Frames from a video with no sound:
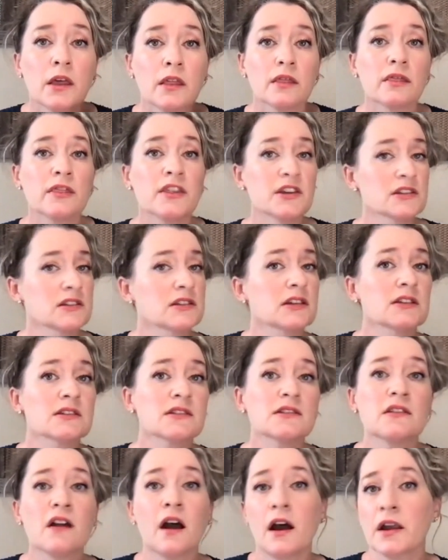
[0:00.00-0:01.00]
This
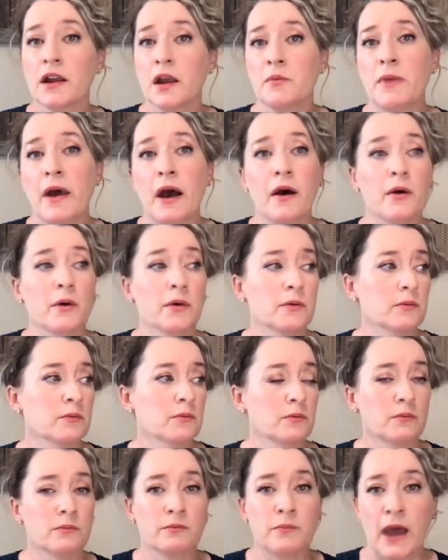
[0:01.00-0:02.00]
is not about
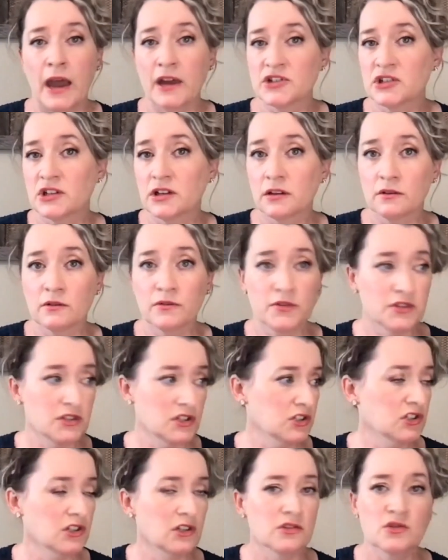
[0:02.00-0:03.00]
bashing
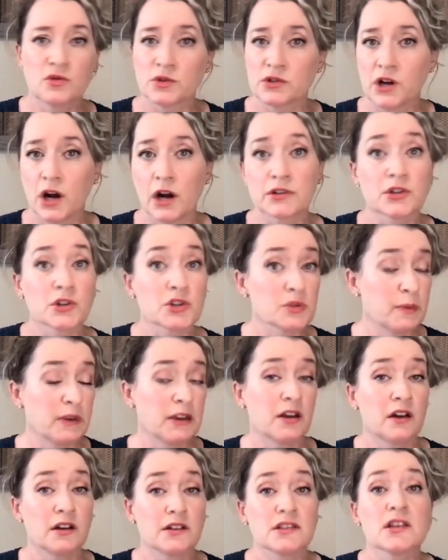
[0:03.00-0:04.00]
physicians or doctors,
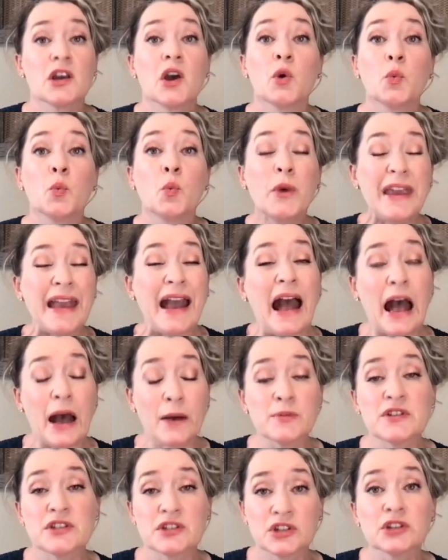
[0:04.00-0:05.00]
because we
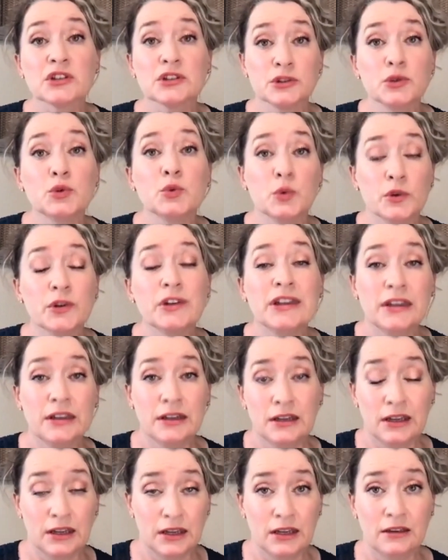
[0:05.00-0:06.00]
absolutely
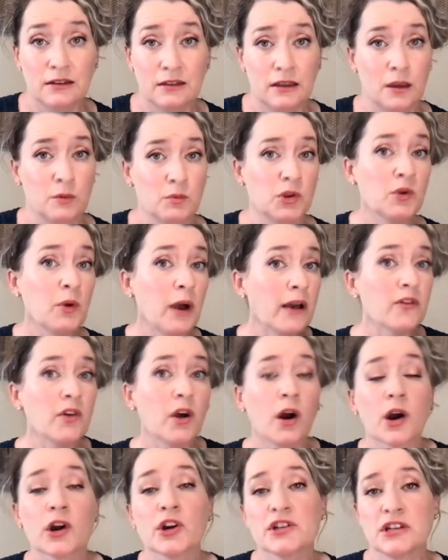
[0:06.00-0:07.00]
need them. You have a
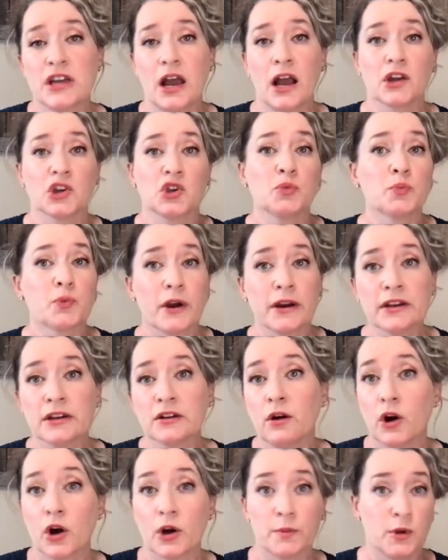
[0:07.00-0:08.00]
heart attack, you break an
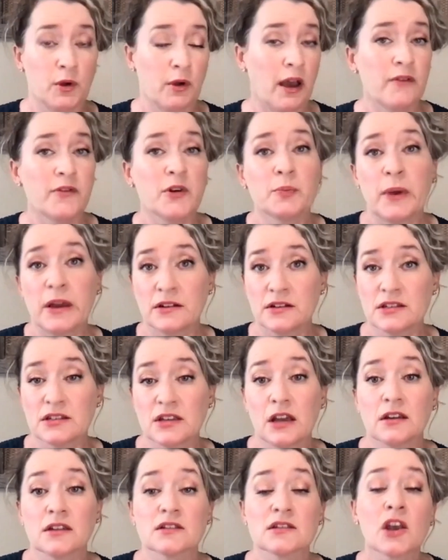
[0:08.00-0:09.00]
arm, you have
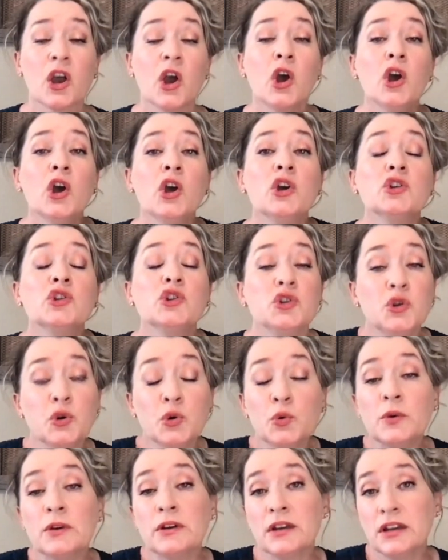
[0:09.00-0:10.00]
appendicitis.
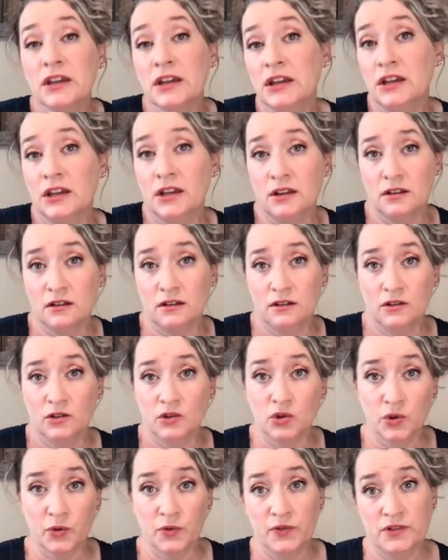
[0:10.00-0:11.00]
You need
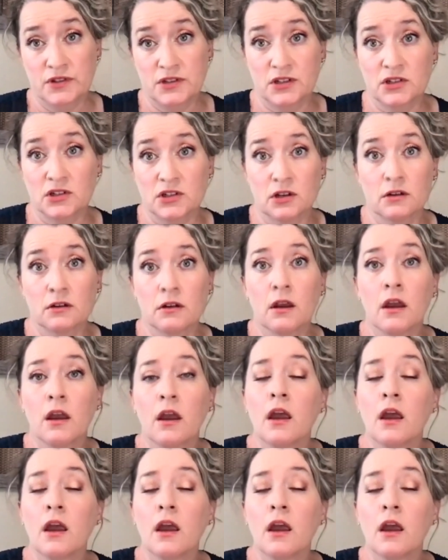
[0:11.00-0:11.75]
your physician.